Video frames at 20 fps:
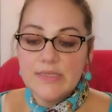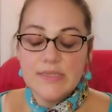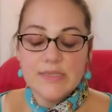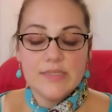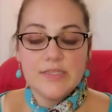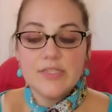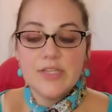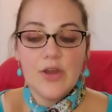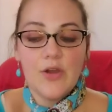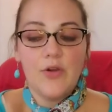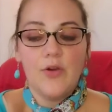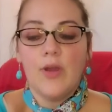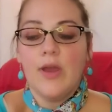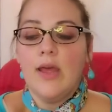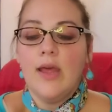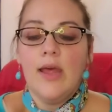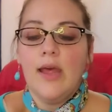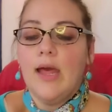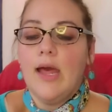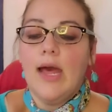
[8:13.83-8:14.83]
so
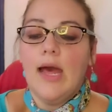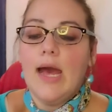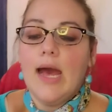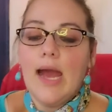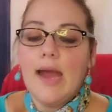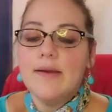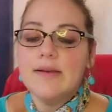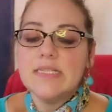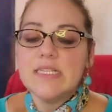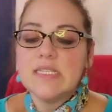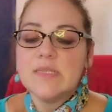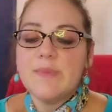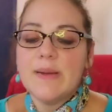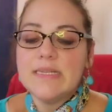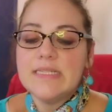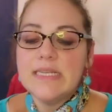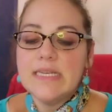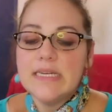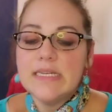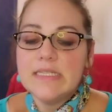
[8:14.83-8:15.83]
I was
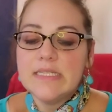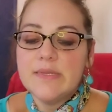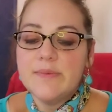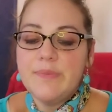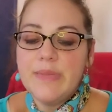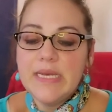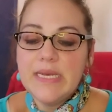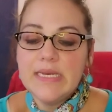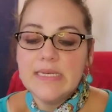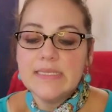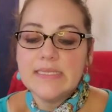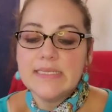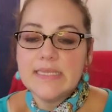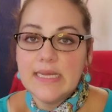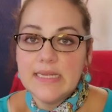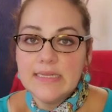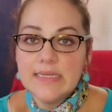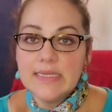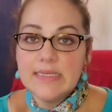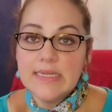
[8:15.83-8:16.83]
expecting it to be
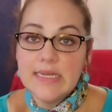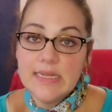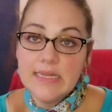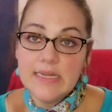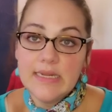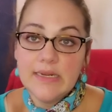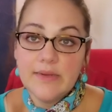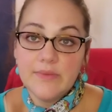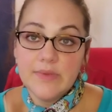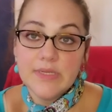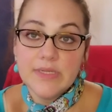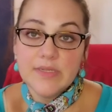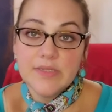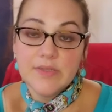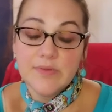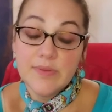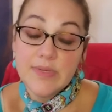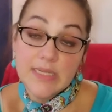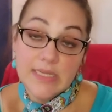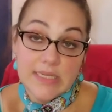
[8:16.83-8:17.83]
sent the day that it
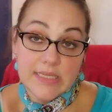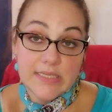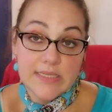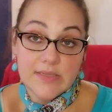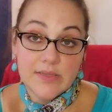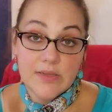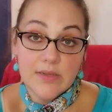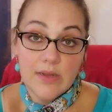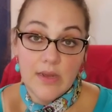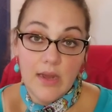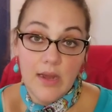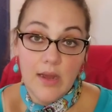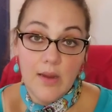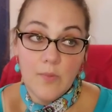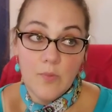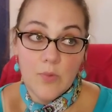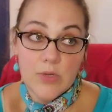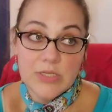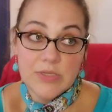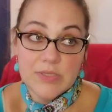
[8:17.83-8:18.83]
was released,
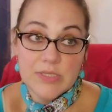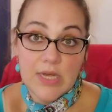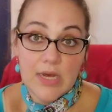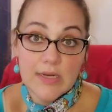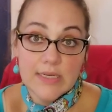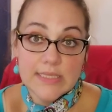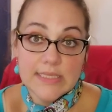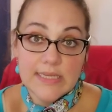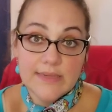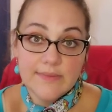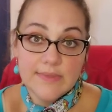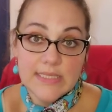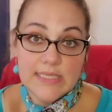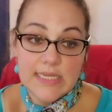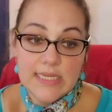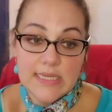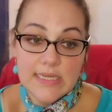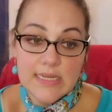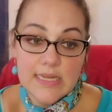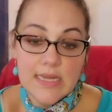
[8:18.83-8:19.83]
which was August
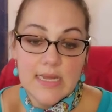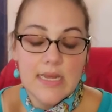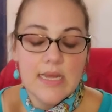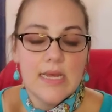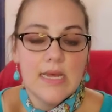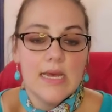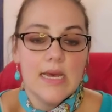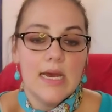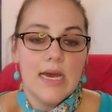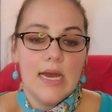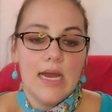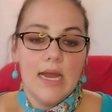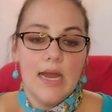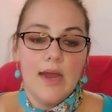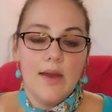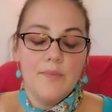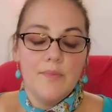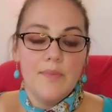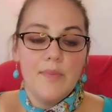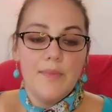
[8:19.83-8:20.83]
17th.
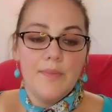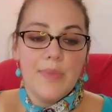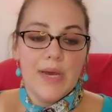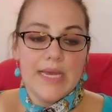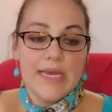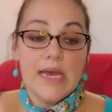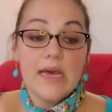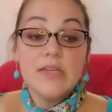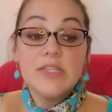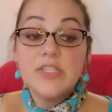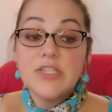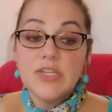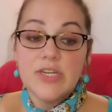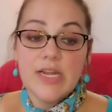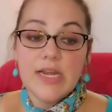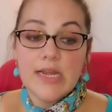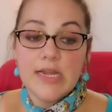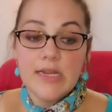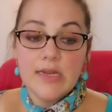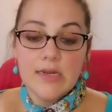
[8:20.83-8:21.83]
But
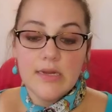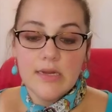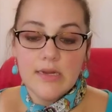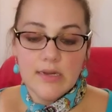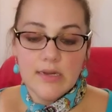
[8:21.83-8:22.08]
yesterday,